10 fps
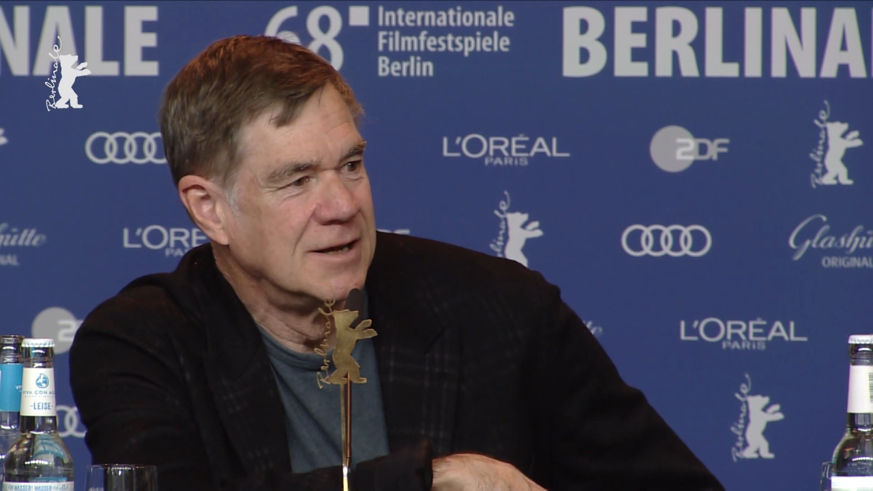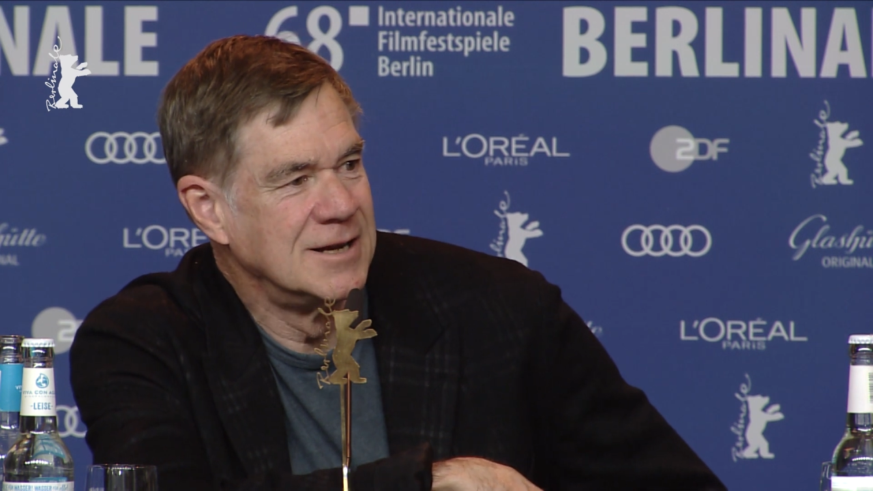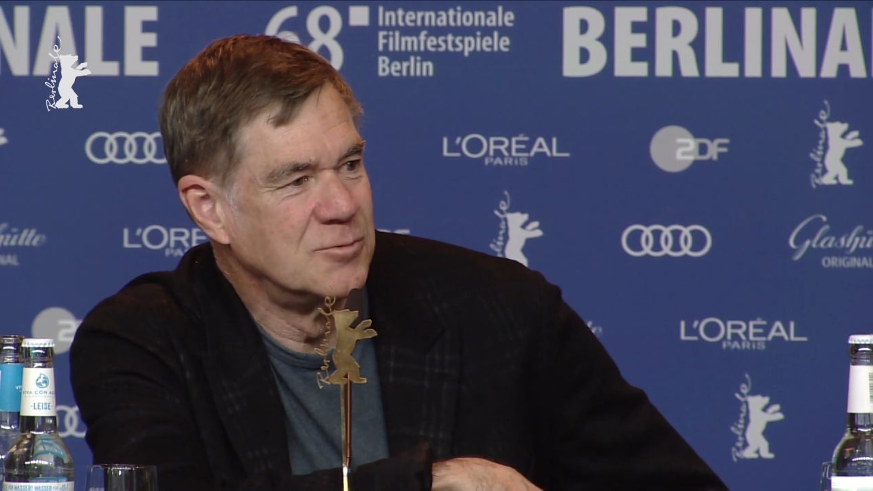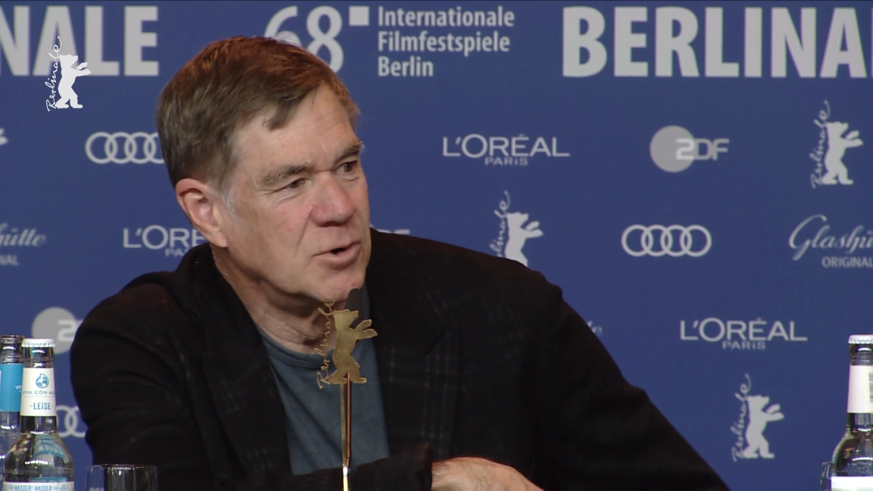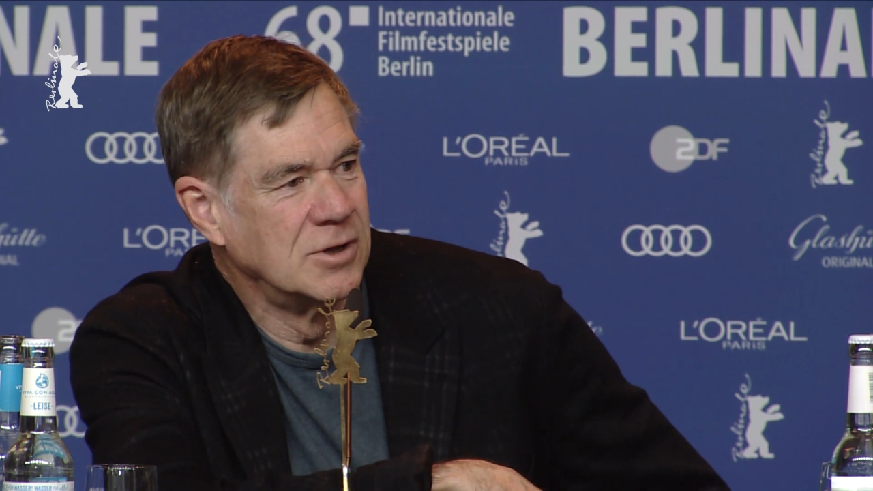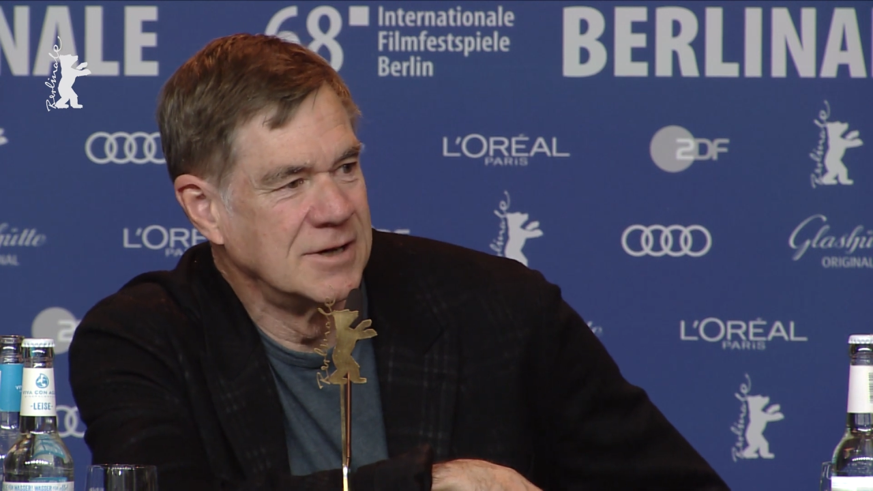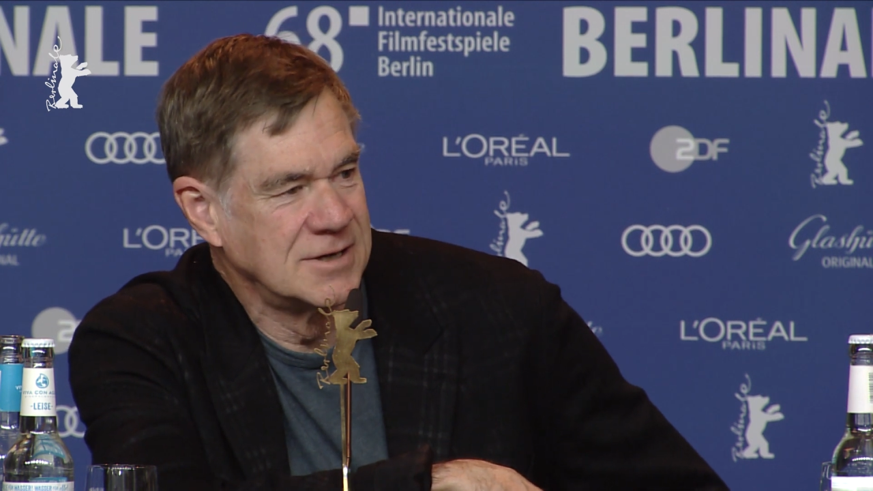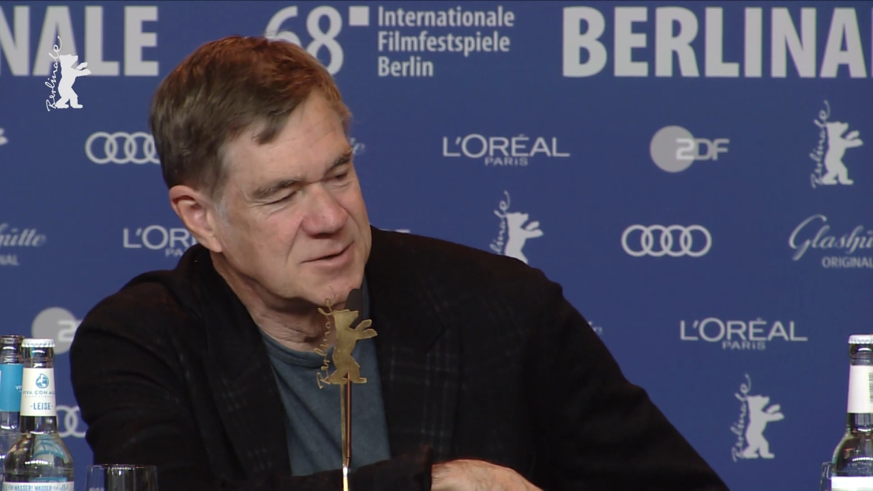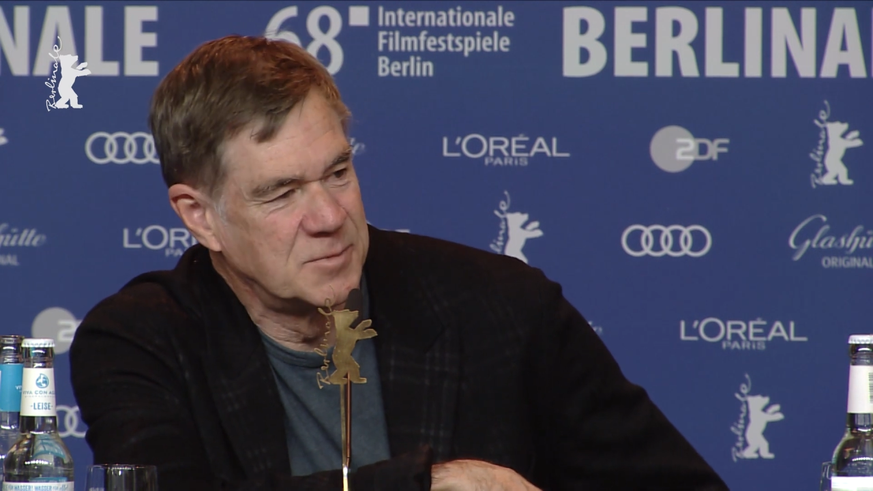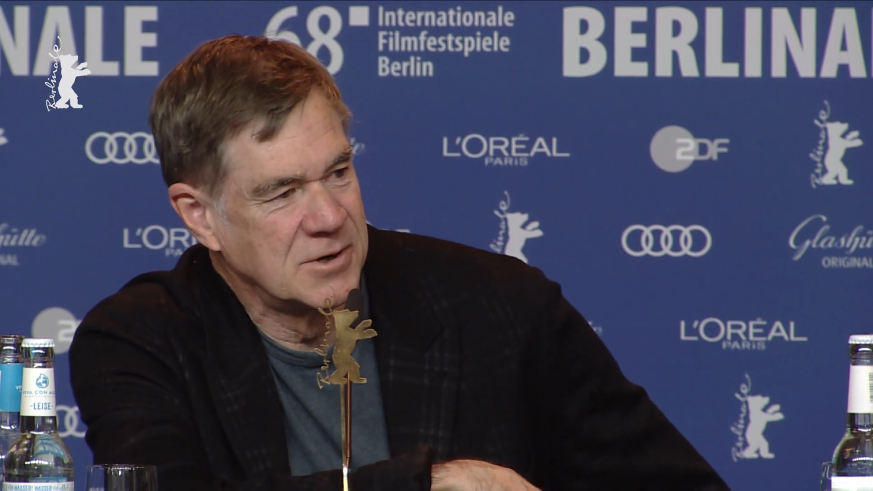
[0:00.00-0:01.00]
he really
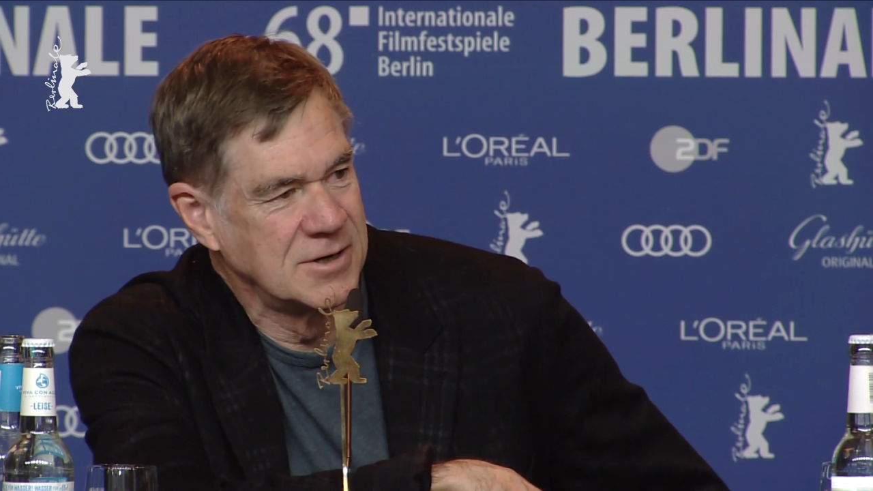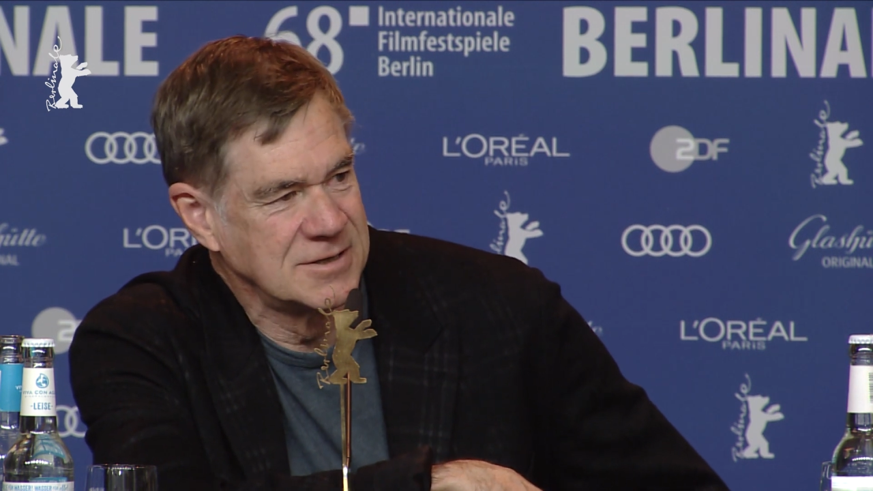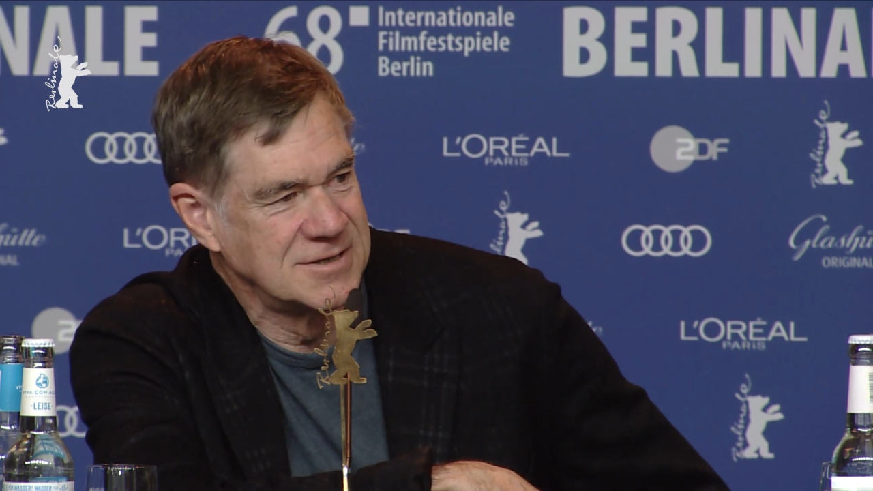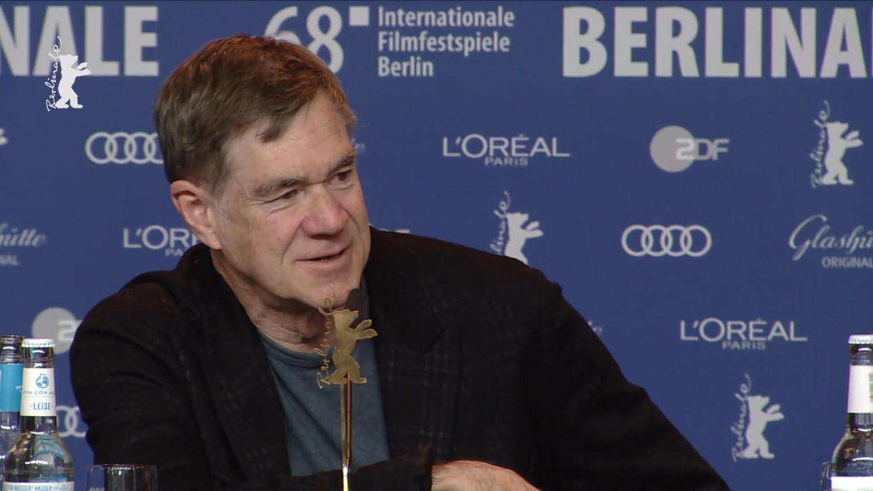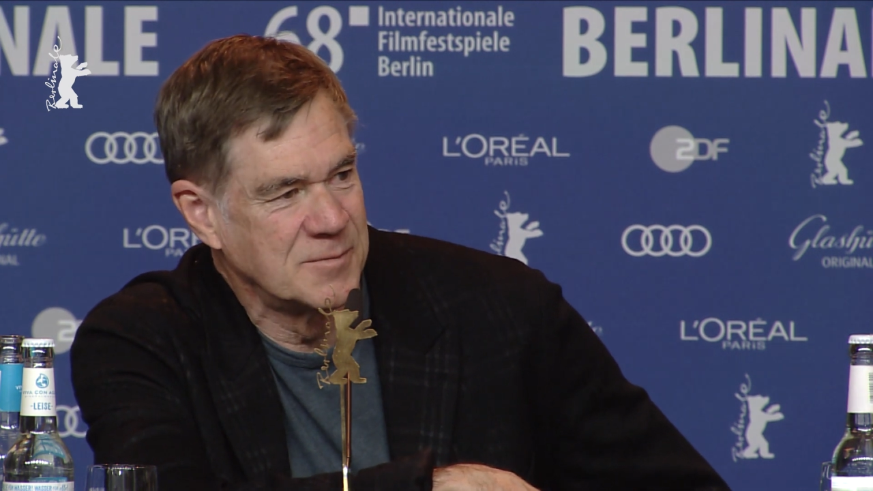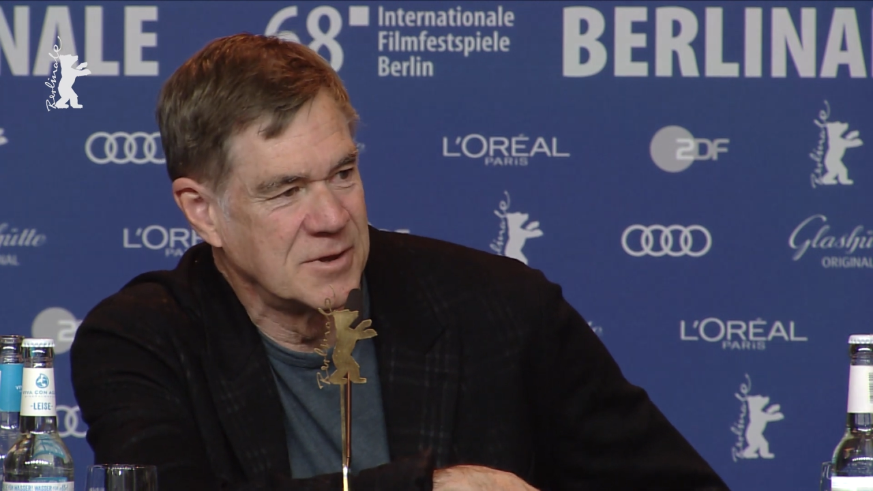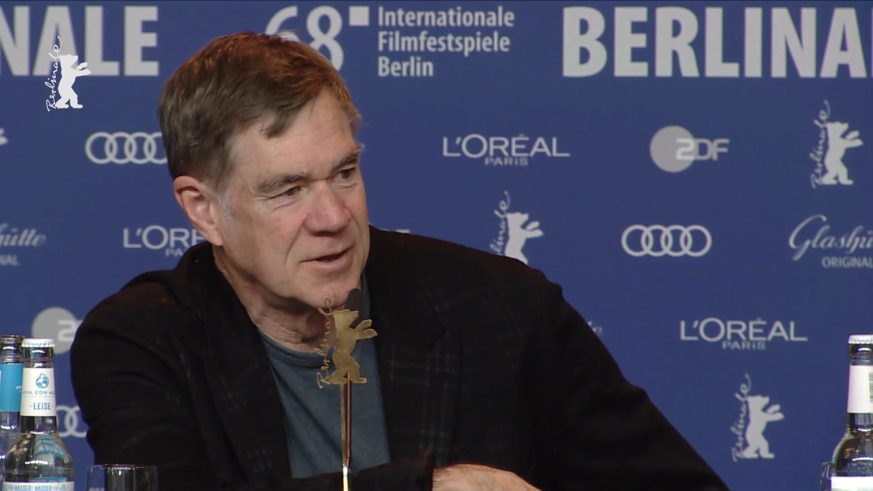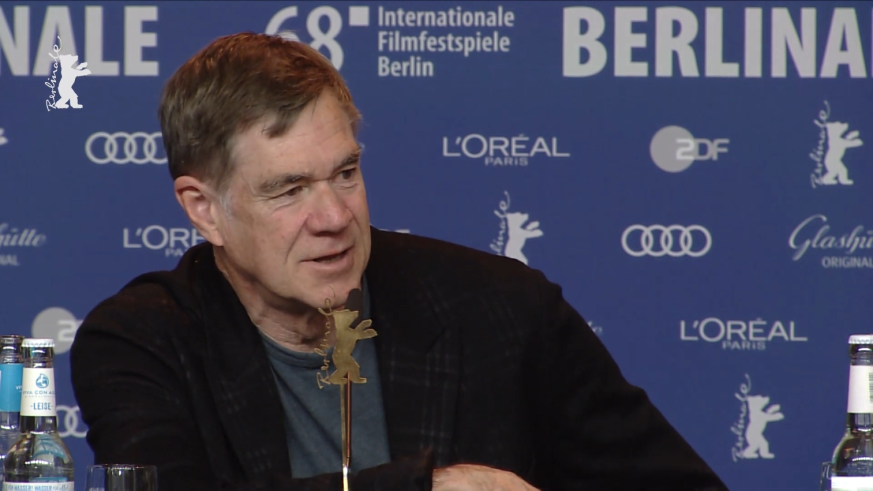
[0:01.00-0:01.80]
experienced some of the